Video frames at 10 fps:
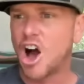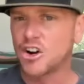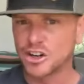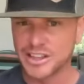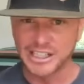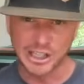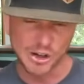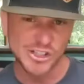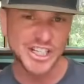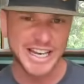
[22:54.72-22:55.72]
under the
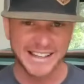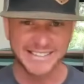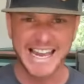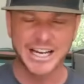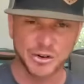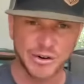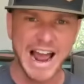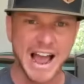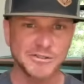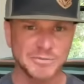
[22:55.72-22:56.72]
delusion is a
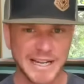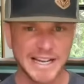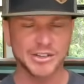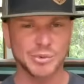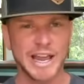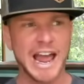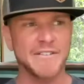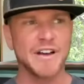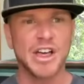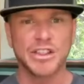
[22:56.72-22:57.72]
craft, because we
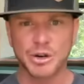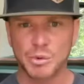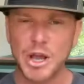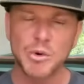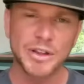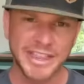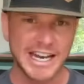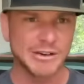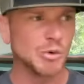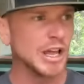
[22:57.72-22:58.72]
have the wheel
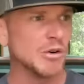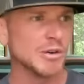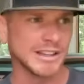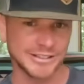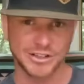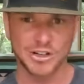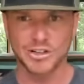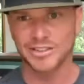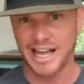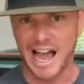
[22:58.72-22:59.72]
within a wheel with the
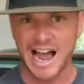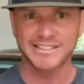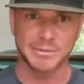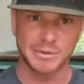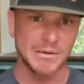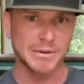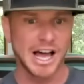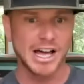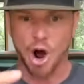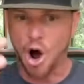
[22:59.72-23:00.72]
circles and the eyes and blah, blah,
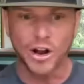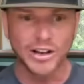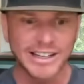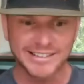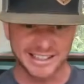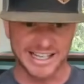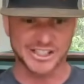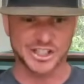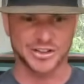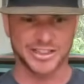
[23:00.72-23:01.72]
blah, and all these
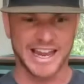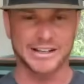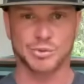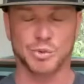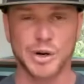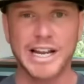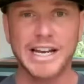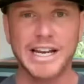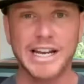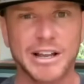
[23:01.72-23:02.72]
celestial things. Read
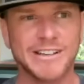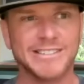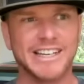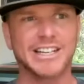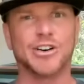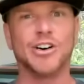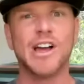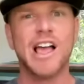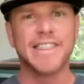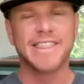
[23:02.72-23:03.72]
the book of Ezekiel
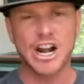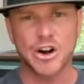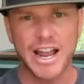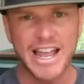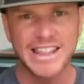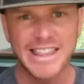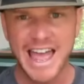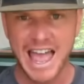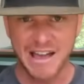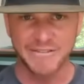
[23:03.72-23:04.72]
that are in the
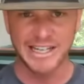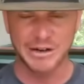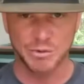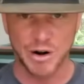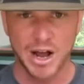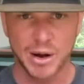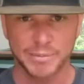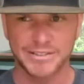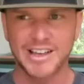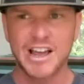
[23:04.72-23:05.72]
heavenly
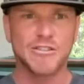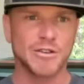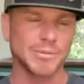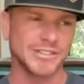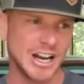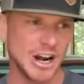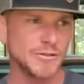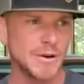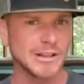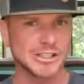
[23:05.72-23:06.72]
realms, from
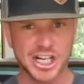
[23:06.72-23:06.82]
seraphim